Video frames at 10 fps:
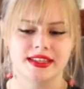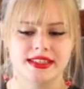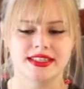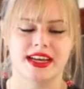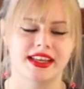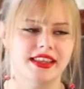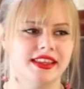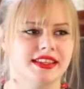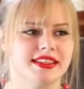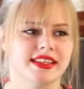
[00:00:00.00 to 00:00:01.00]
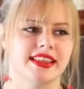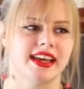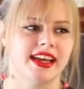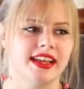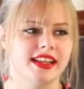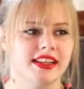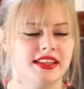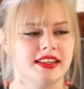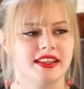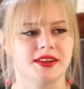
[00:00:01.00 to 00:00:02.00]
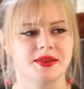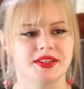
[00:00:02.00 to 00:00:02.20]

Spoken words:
tiny things like that were